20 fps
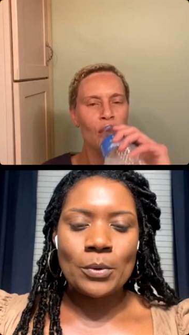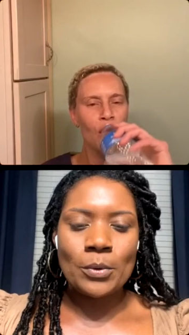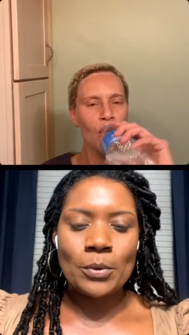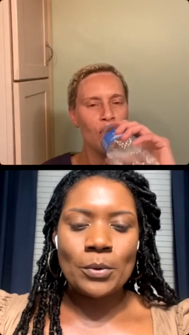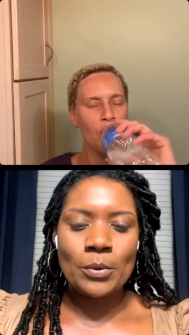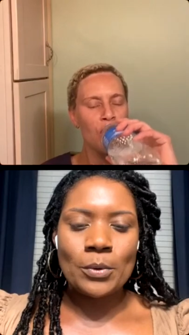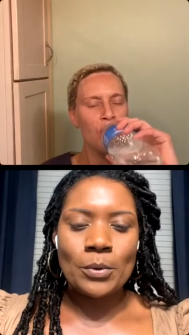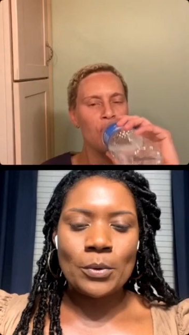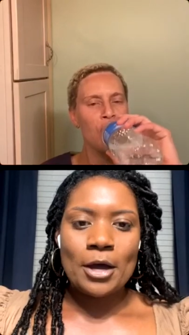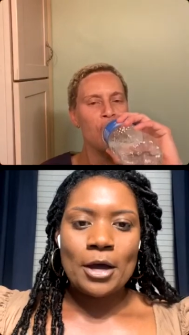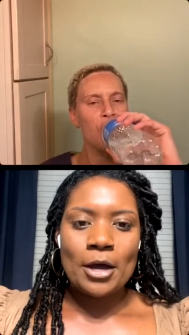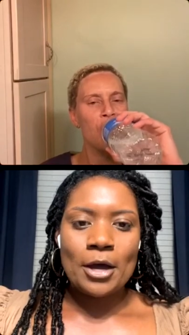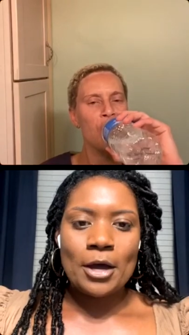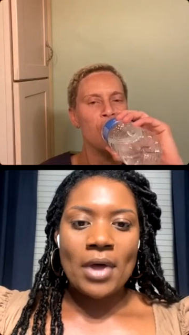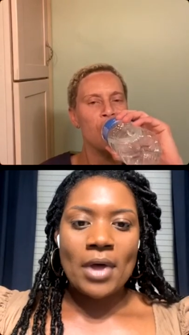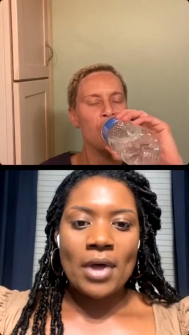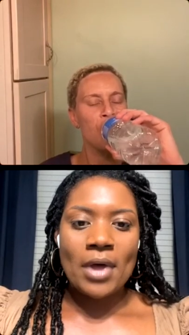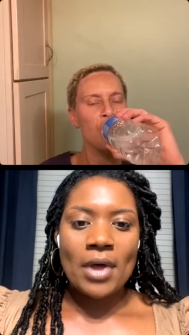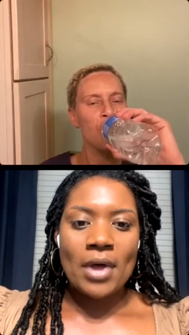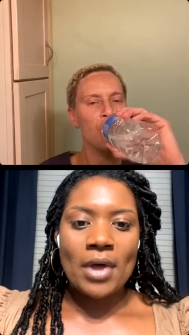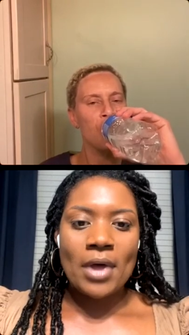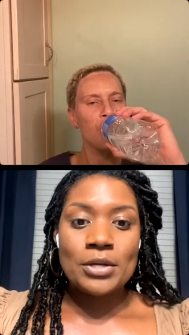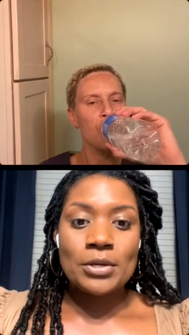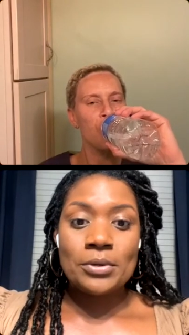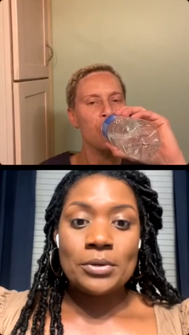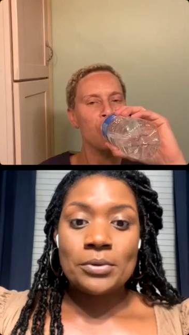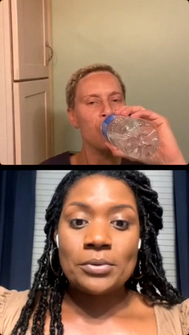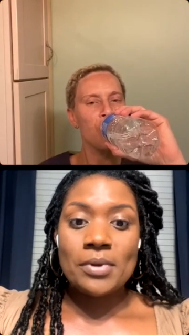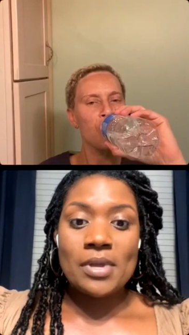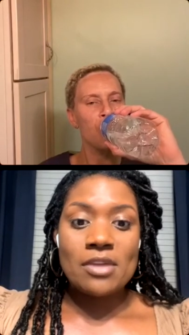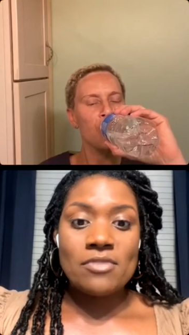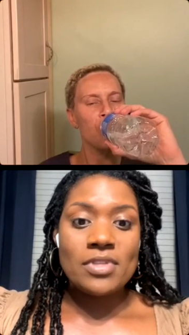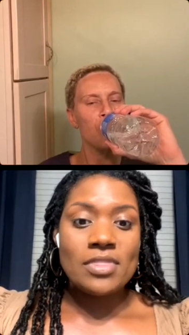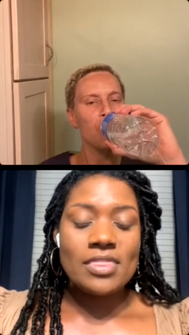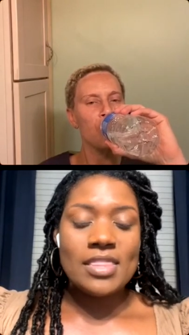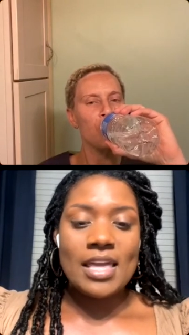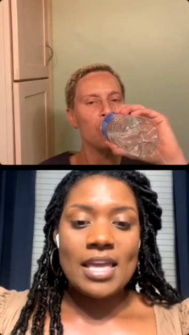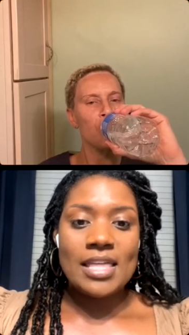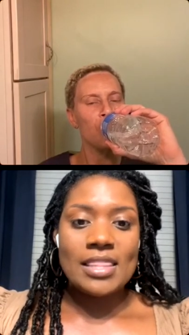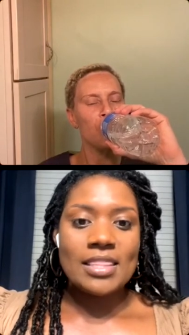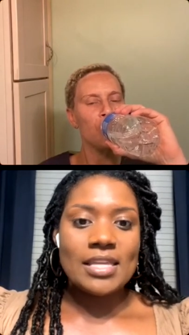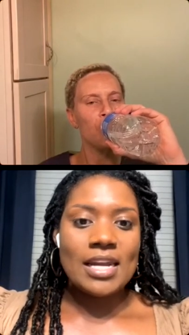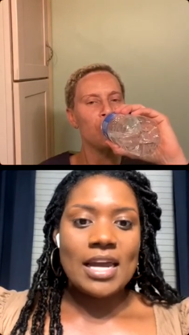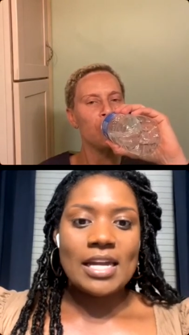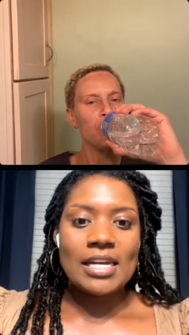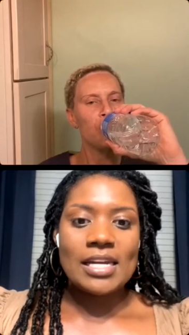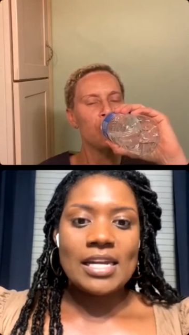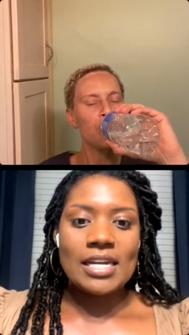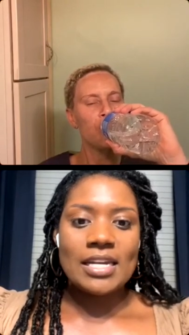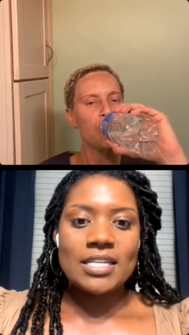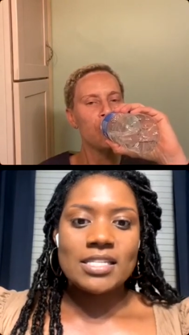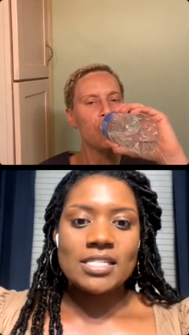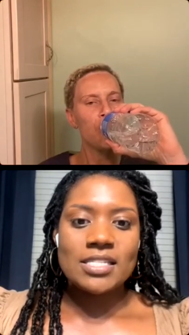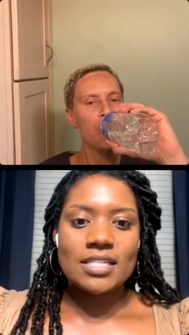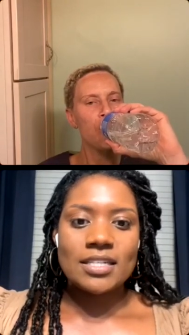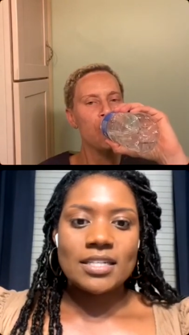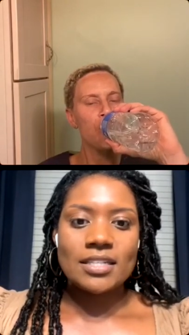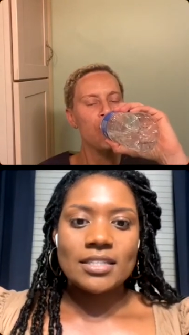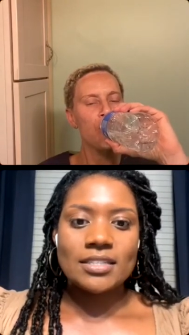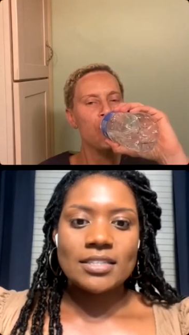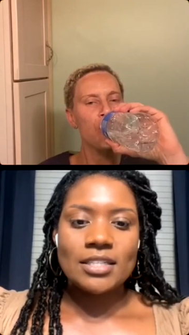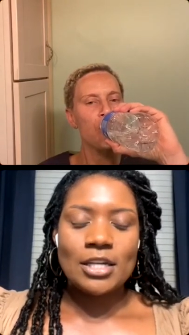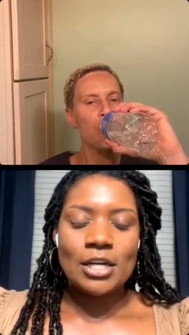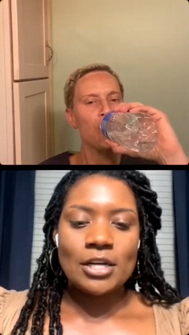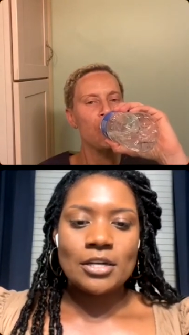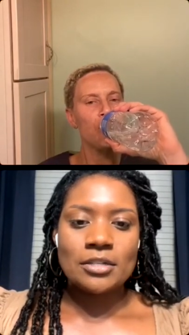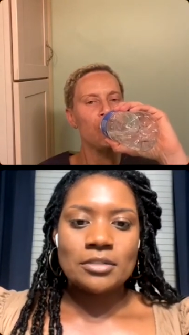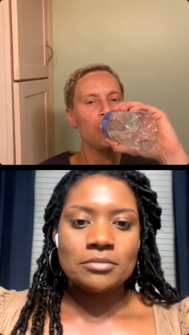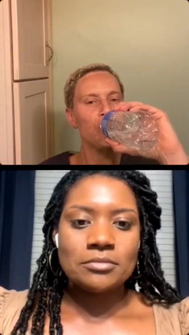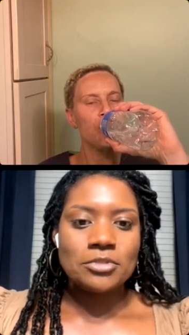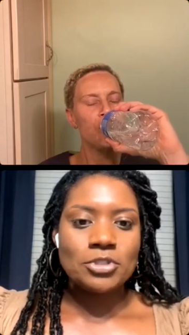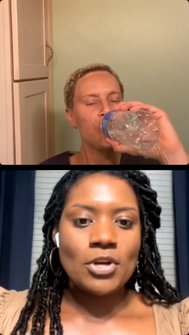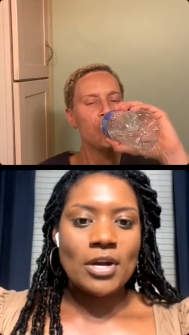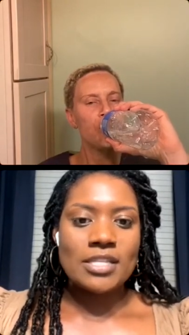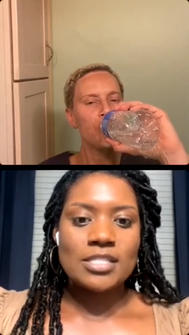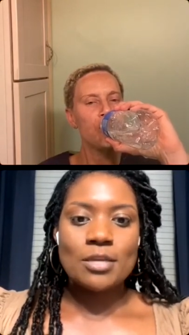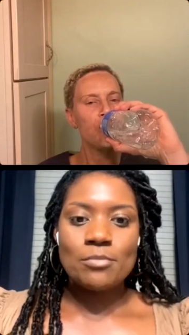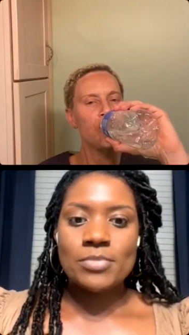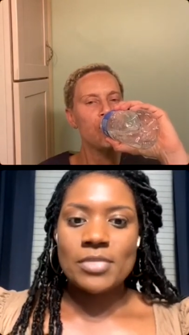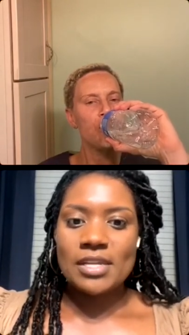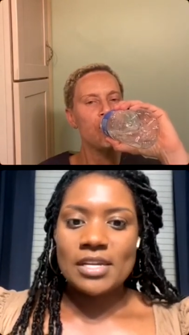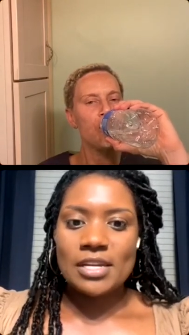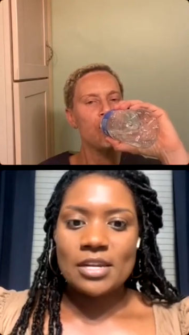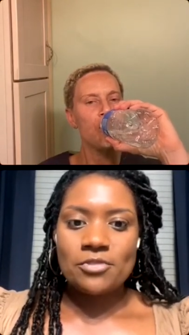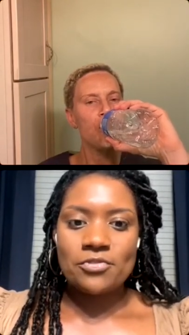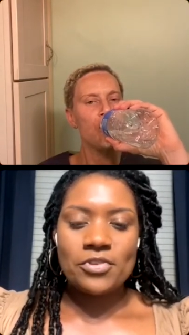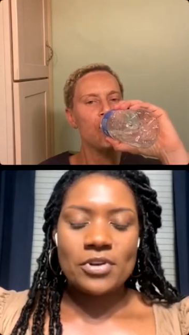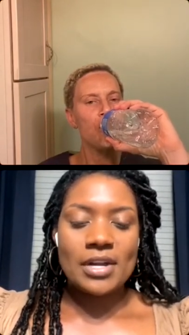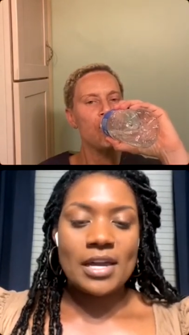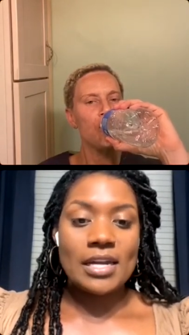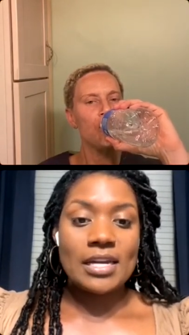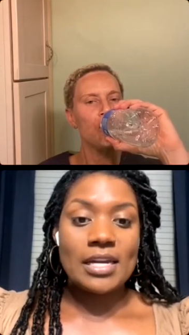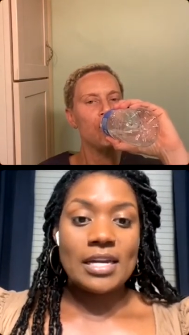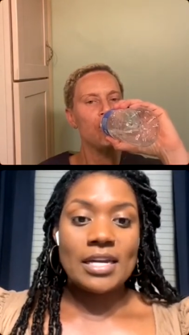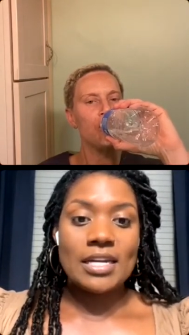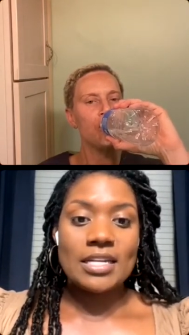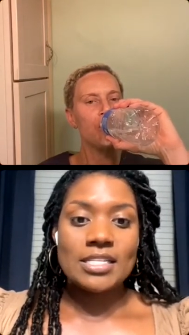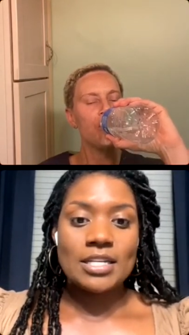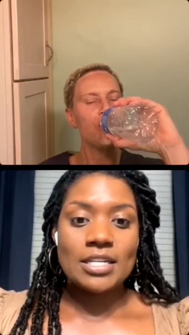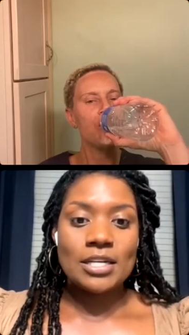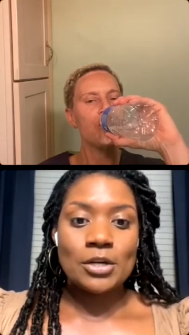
Speaker 1: um, I knew even then that I needed to, you know, try something different. I needed to